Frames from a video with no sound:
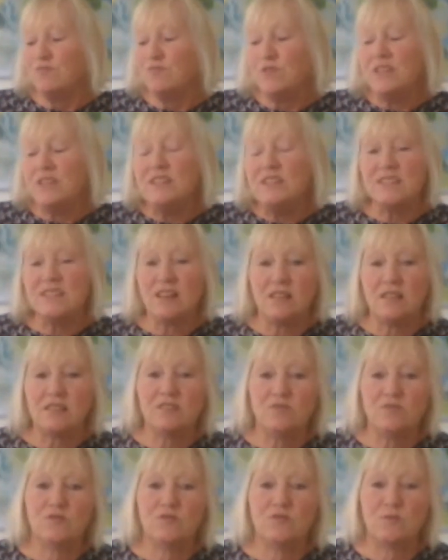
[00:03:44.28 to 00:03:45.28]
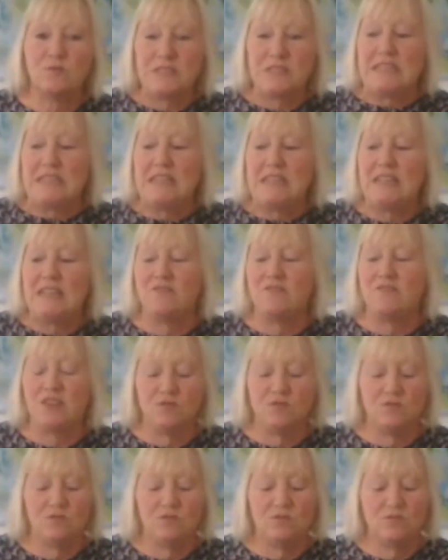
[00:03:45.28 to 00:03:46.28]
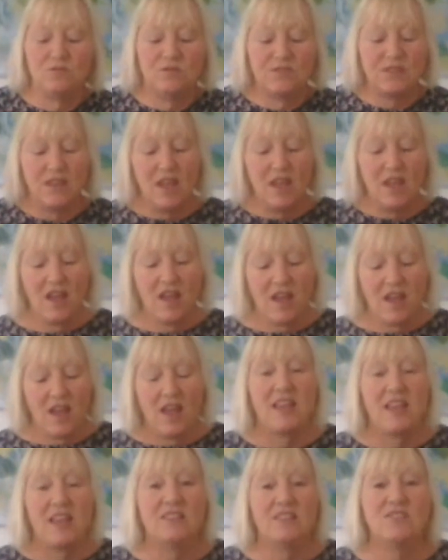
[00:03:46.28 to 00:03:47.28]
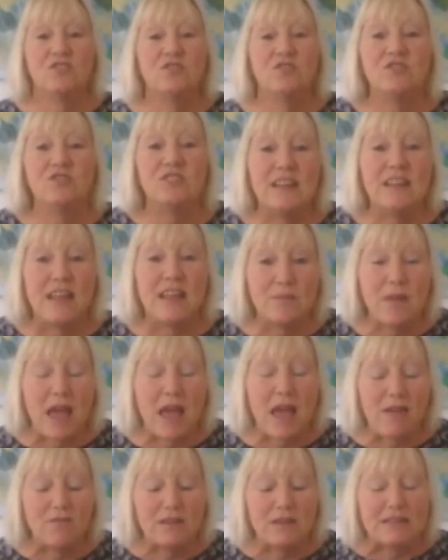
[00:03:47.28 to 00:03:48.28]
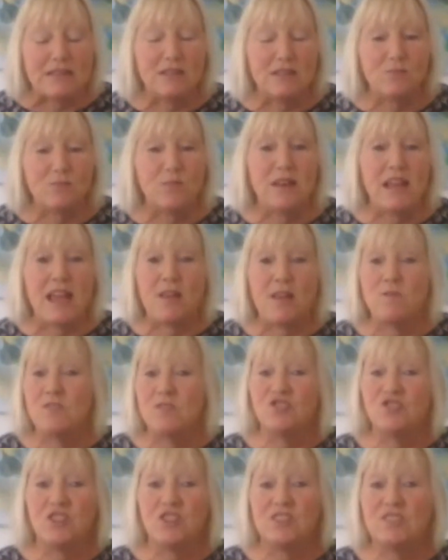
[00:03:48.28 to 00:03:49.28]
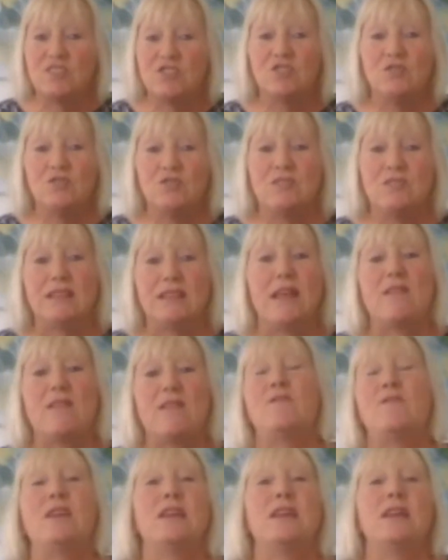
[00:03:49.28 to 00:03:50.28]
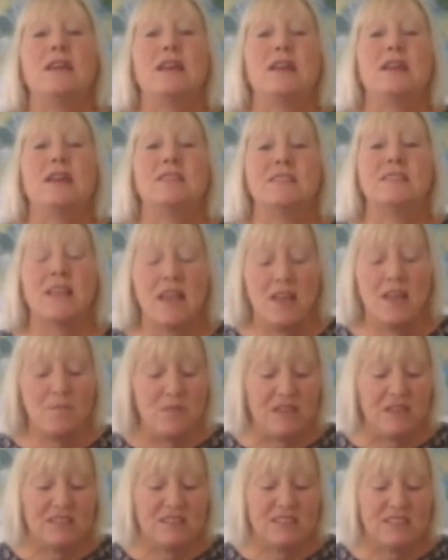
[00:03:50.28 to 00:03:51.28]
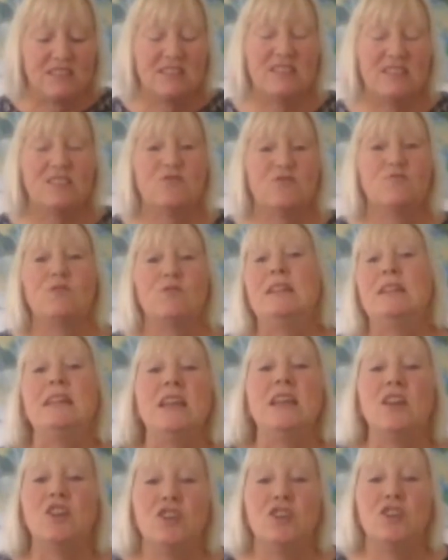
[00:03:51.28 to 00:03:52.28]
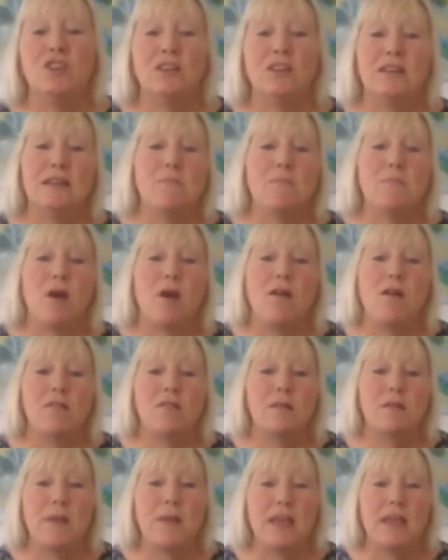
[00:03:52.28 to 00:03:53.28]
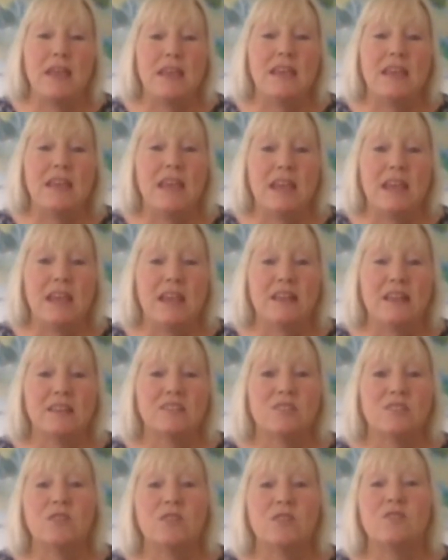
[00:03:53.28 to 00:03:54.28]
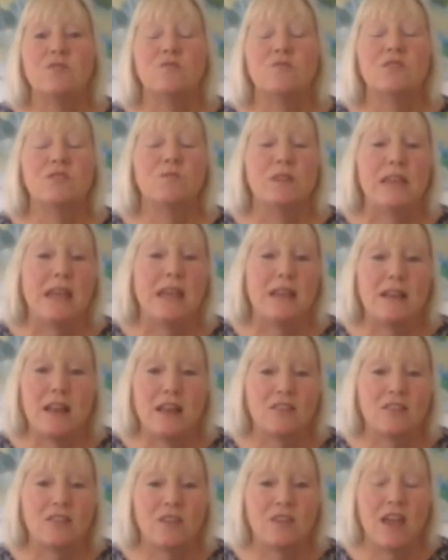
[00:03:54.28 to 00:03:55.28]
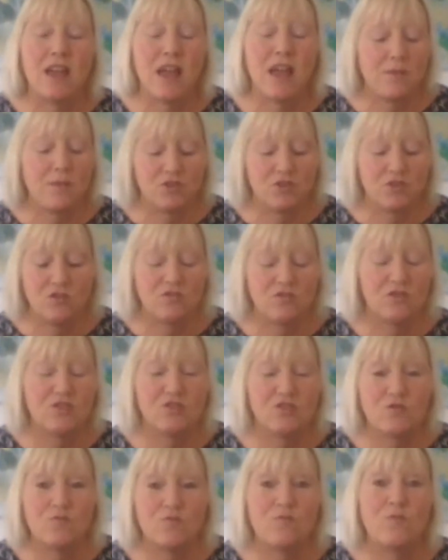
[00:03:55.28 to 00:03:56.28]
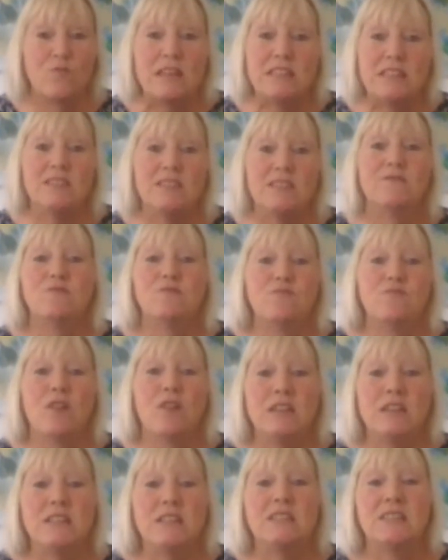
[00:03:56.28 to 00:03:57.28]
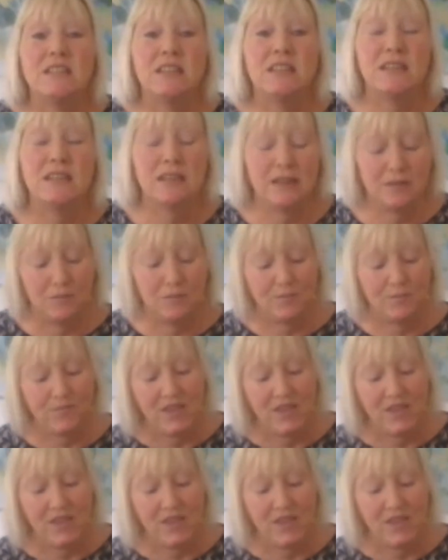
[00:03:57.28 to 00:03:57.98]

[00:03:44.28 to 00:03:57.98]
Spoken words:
recycled materials, it's good to let them have a little play with just using their fingers, because this is really early mark making. So in other words, we're getting our toddlers ready for writing